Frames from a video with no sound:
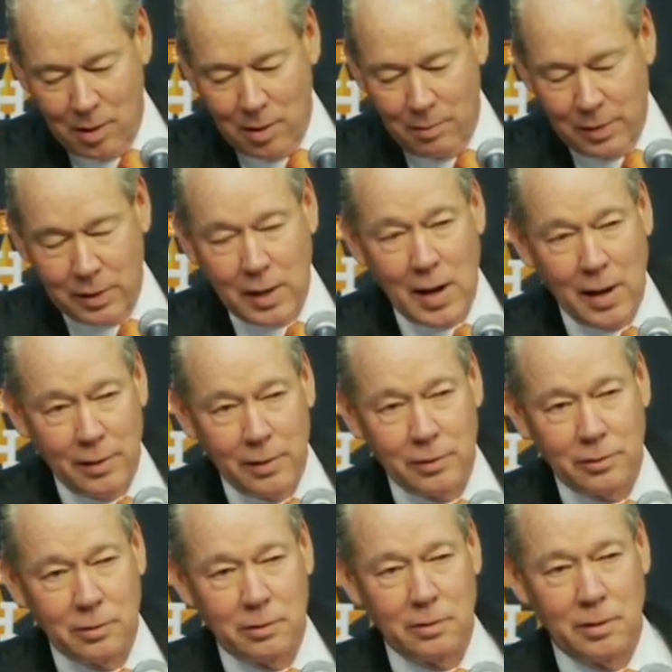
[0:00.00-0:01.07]
But yeah,
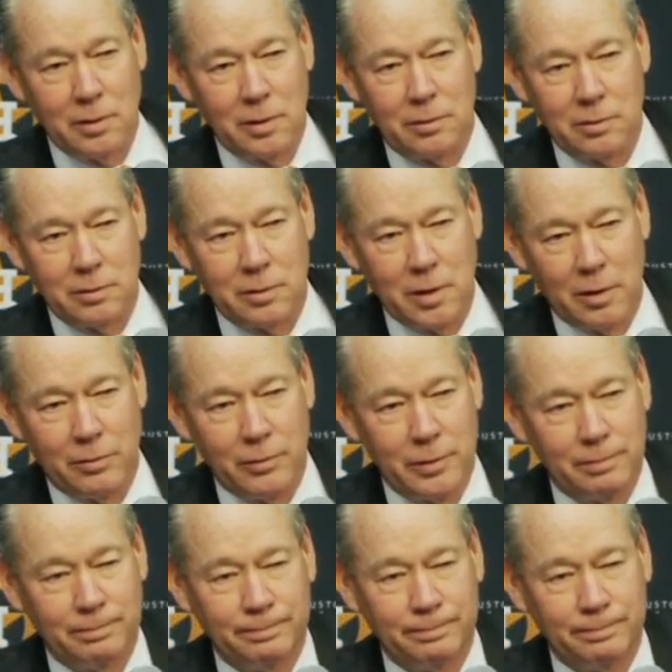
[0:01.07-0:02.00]
this is this is tough one.